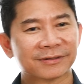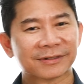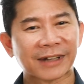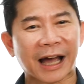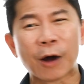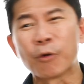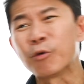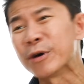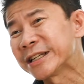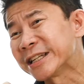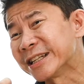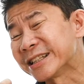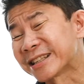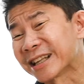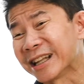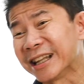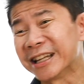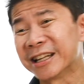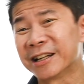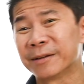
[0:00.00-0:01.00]
I wish it's a
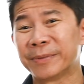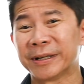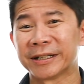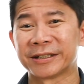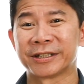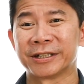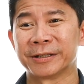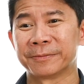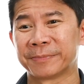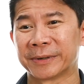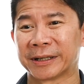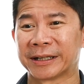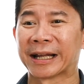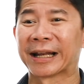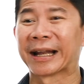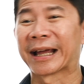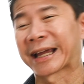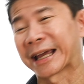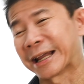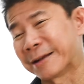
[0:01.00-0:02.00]
little bit cheaper, then
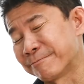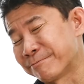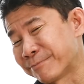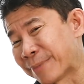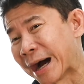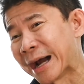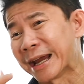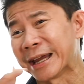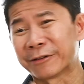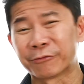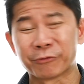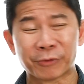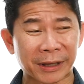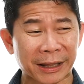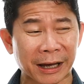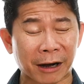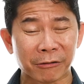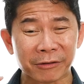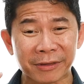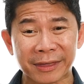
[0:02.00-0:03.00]
I can buy it
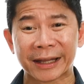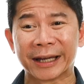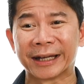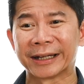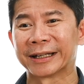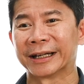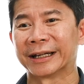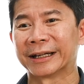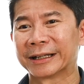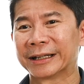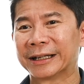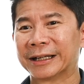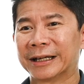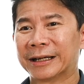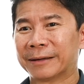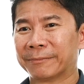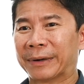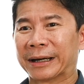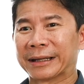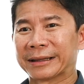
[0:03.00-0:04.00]
without thinking.
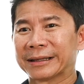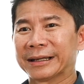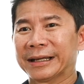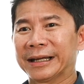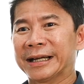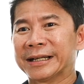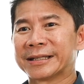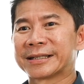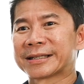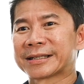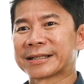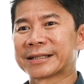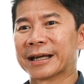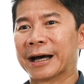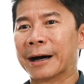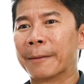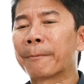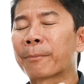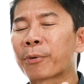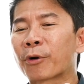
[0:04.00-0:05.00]
But it's
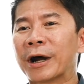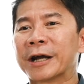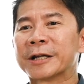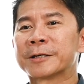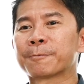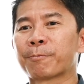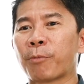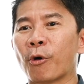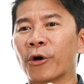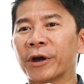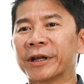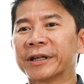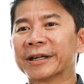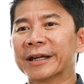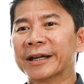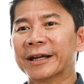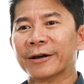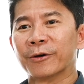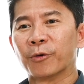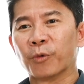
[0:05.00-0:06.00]
a price point
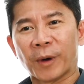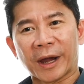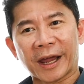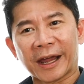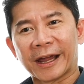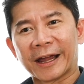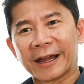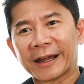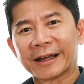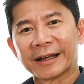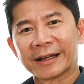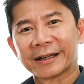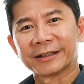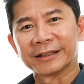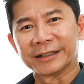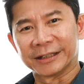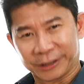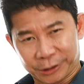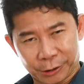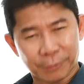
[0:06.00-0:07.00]
where
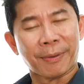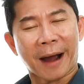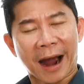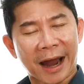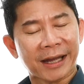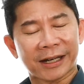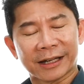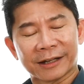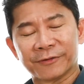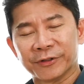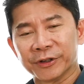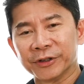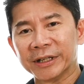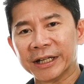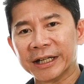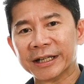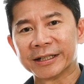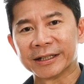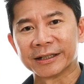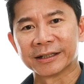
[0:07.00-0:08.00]
you buy it if you
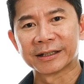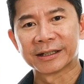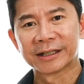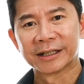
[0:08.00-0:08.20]
need it.